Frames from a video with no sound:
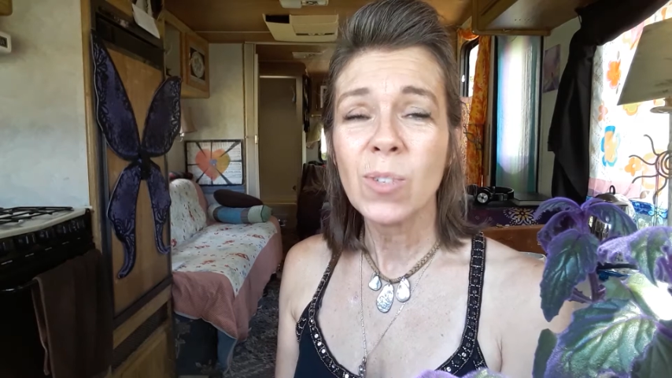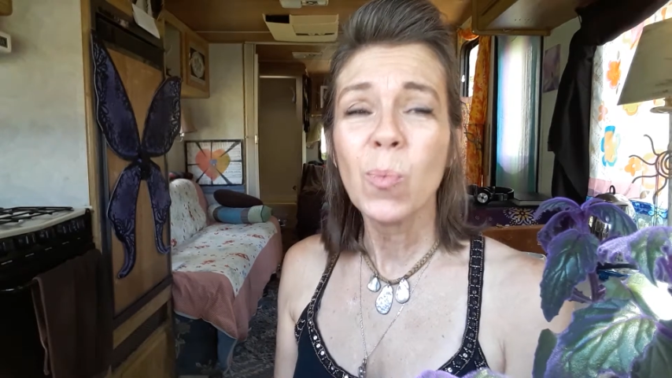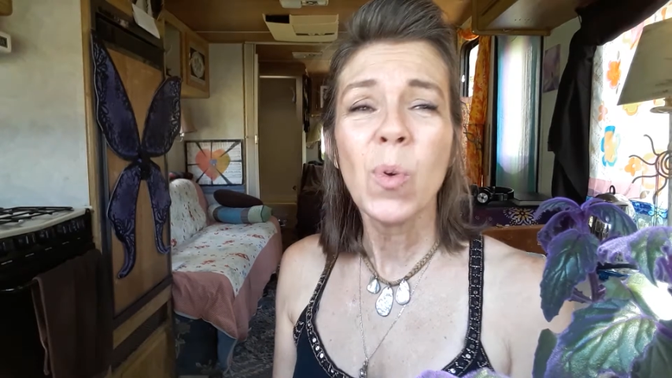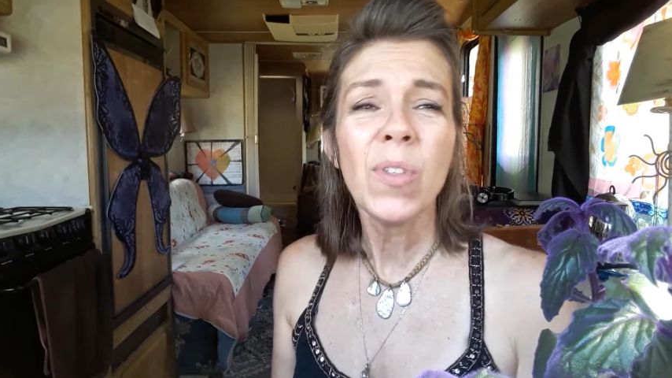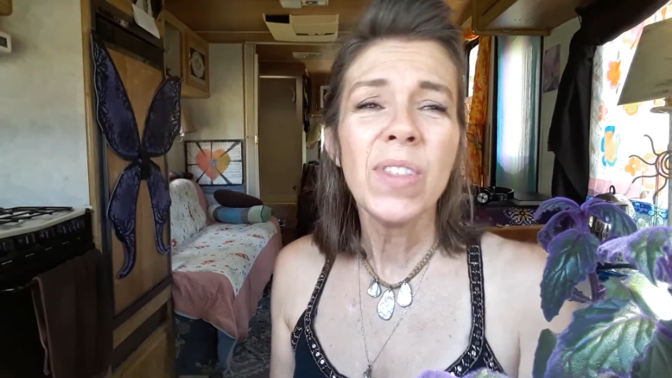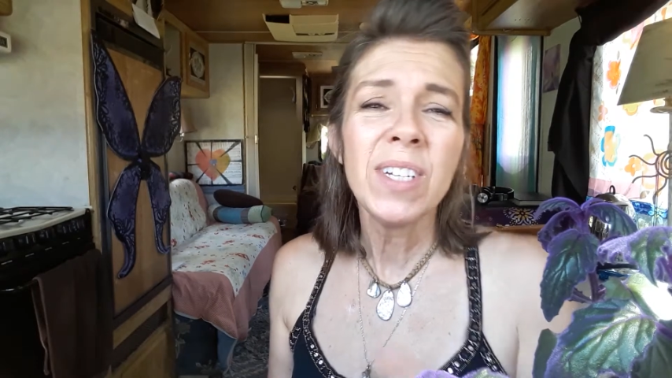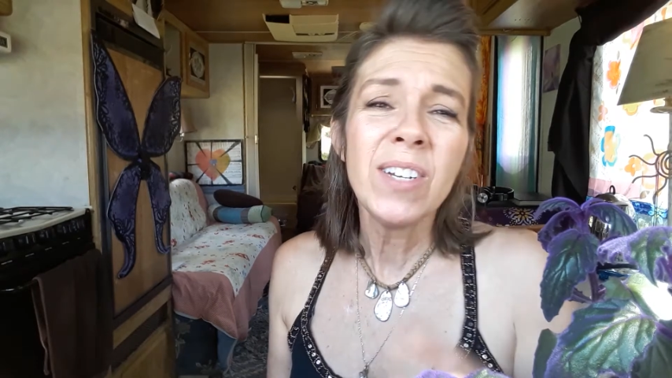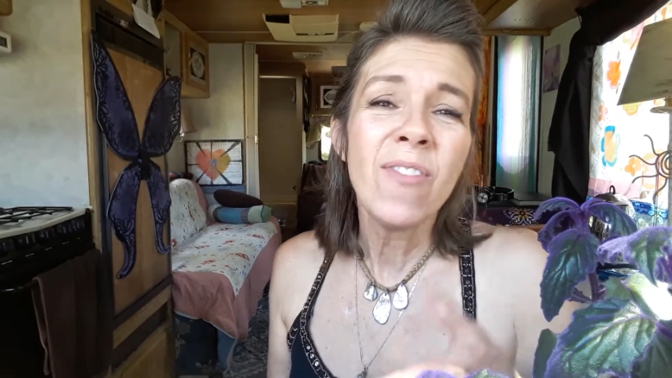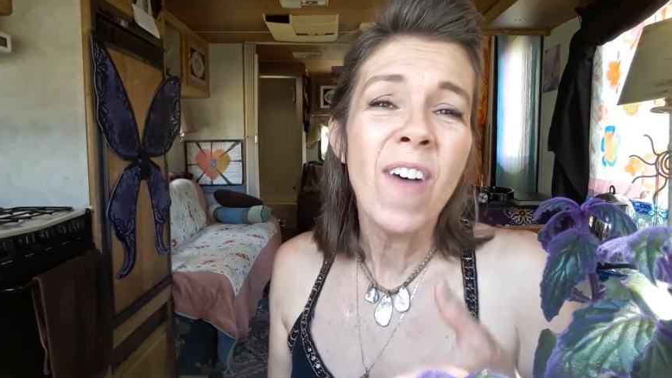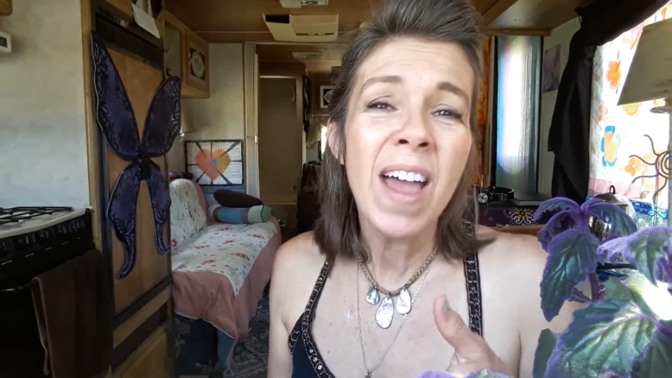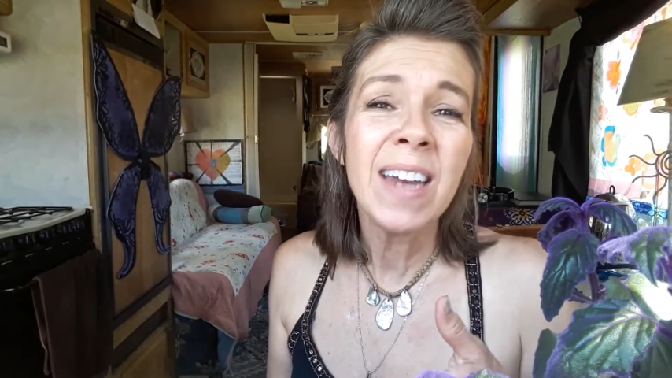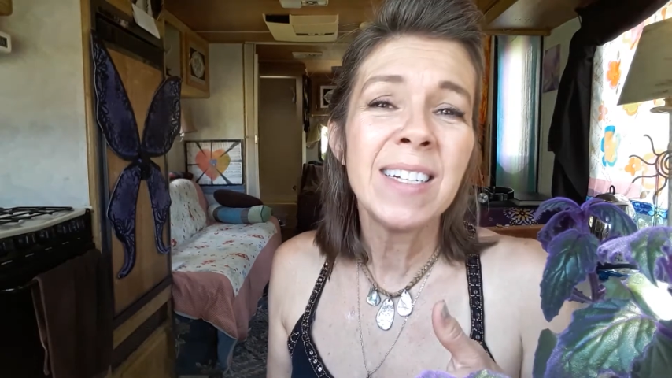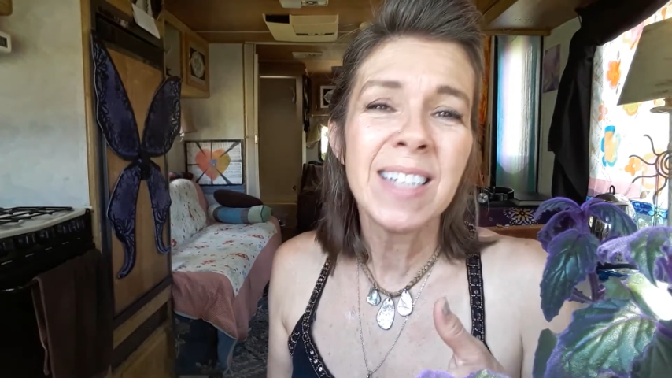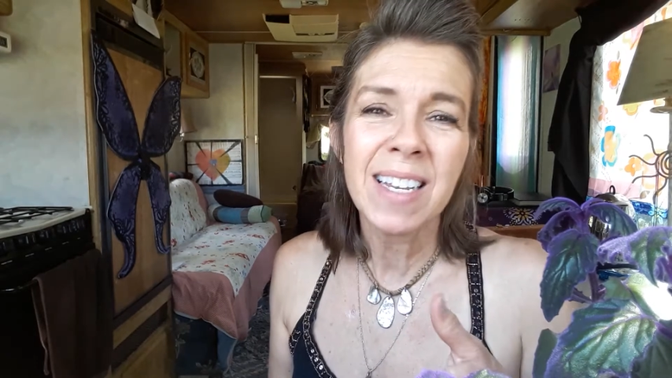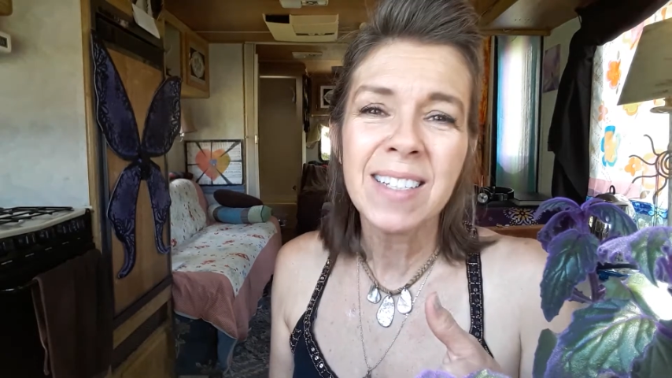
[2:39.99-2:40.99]
well, the
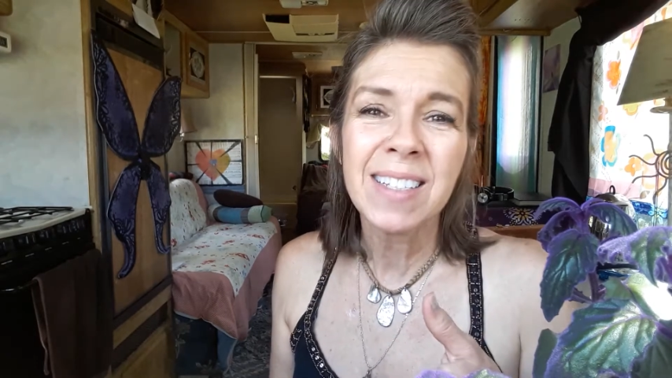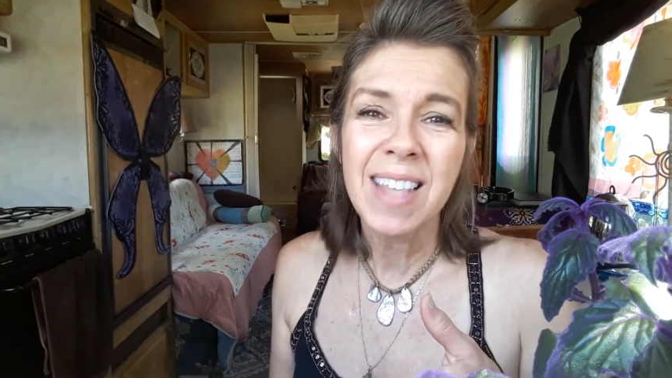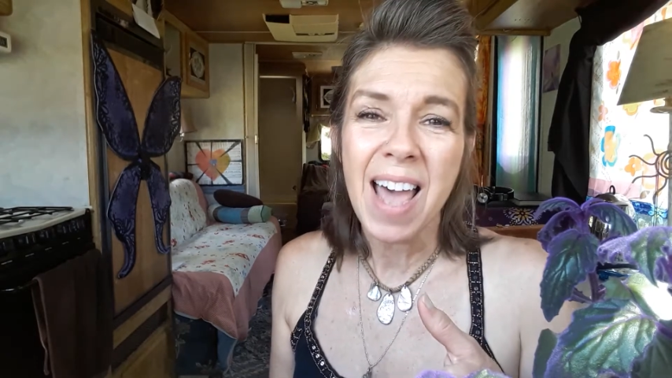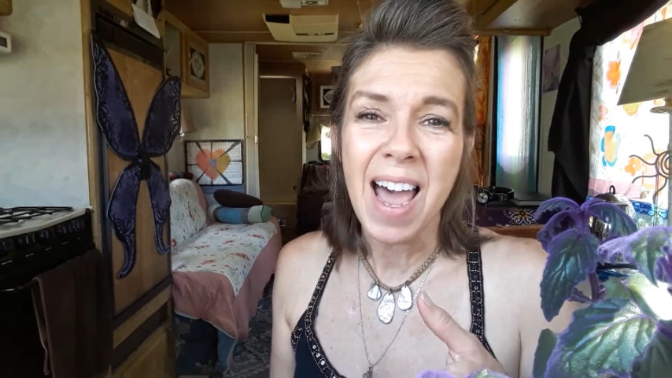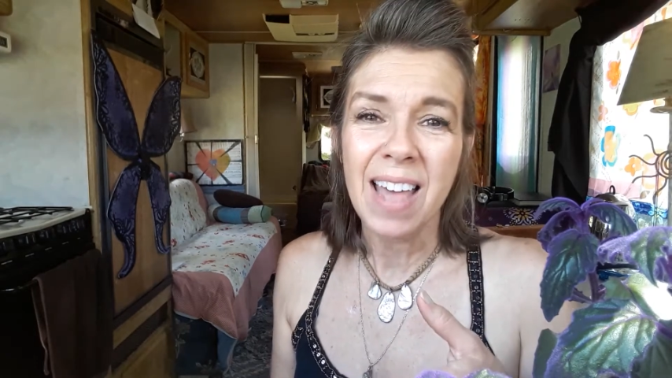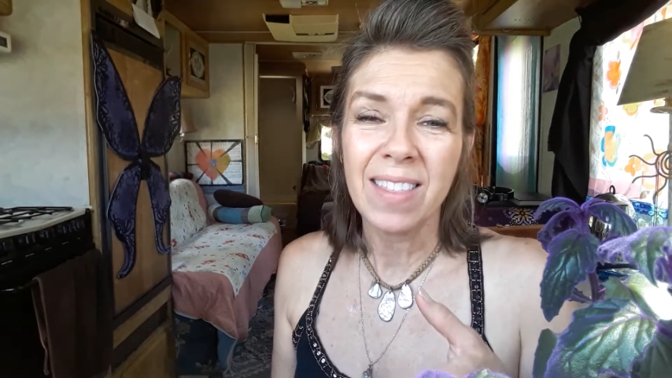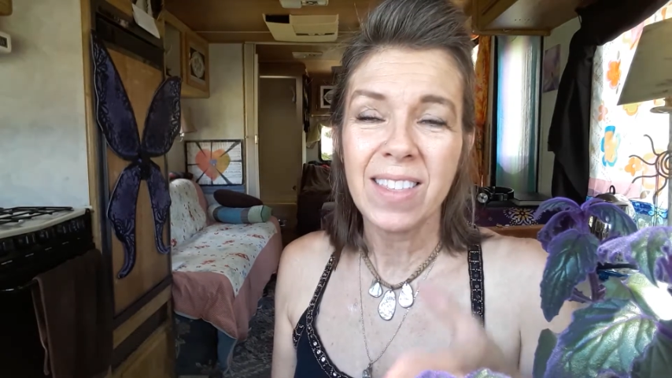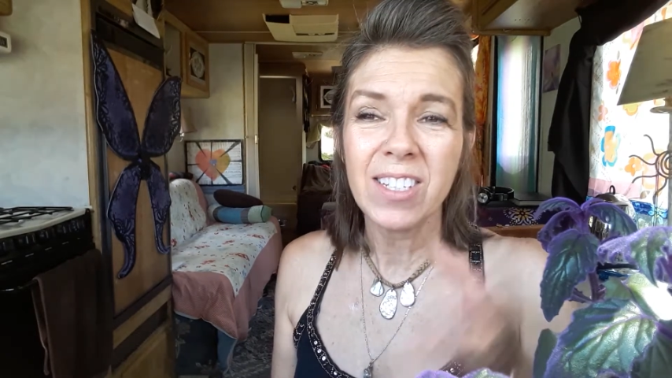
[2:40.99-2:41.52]
divine does that.